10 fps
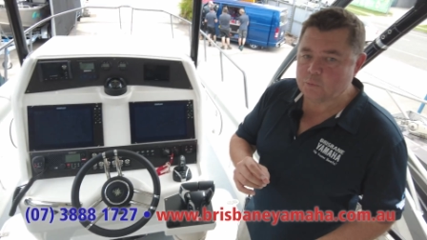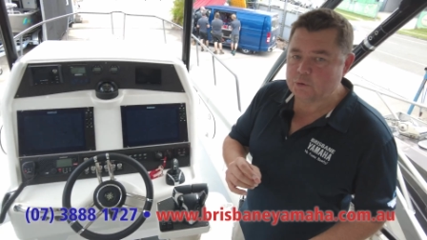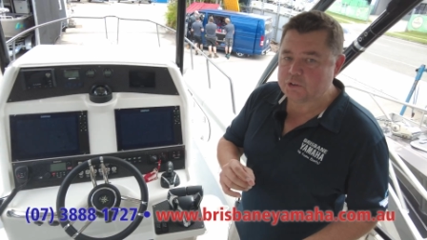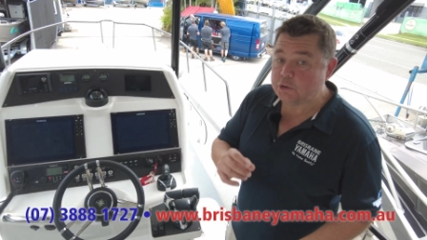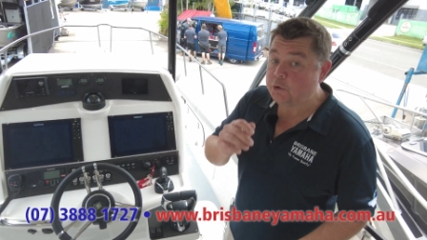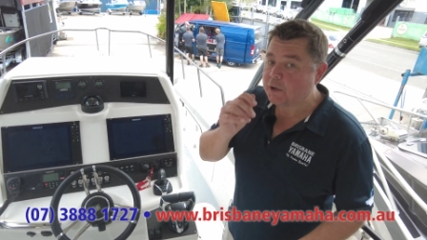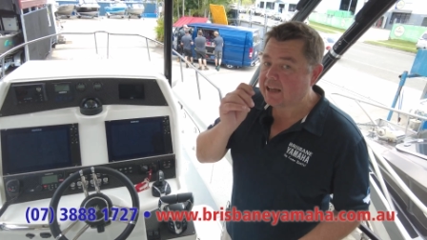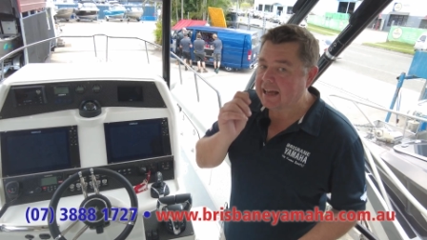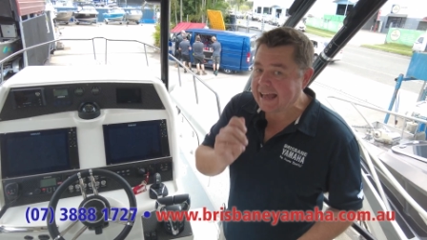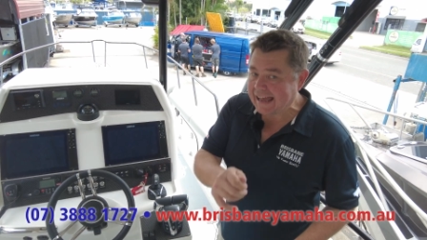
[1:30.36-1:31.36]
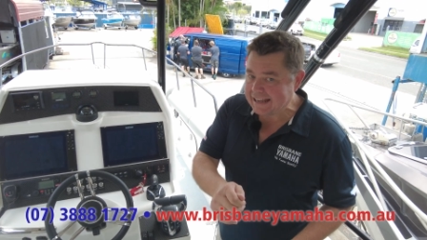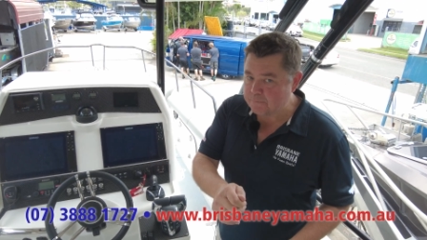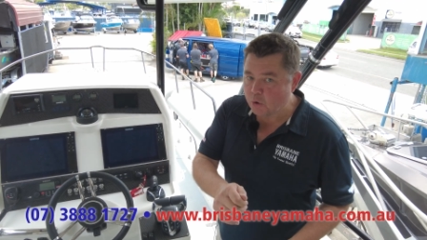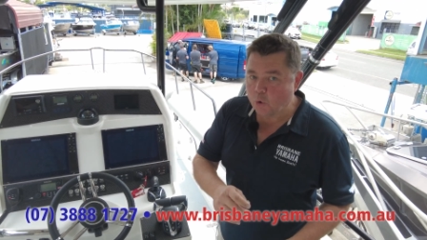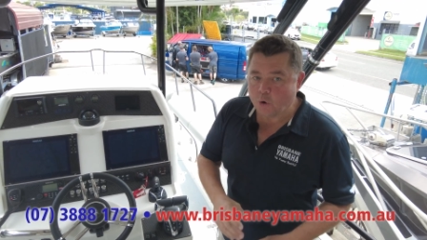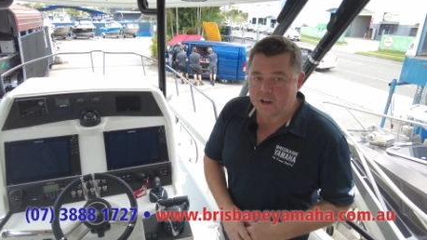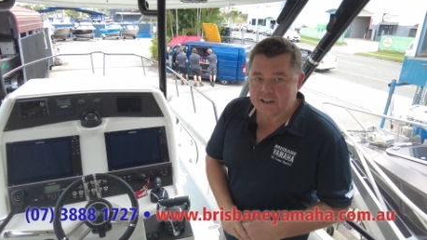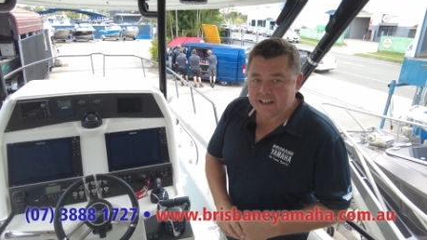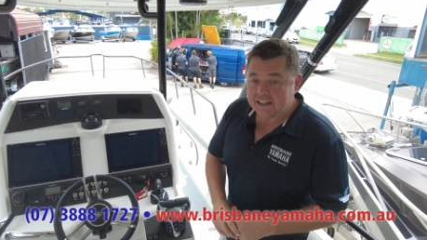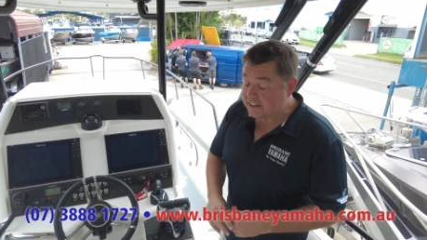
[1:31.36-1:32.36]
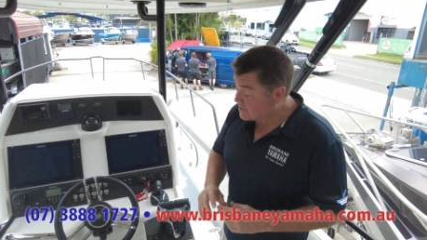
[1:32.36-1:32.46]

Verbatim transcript: will do and more. It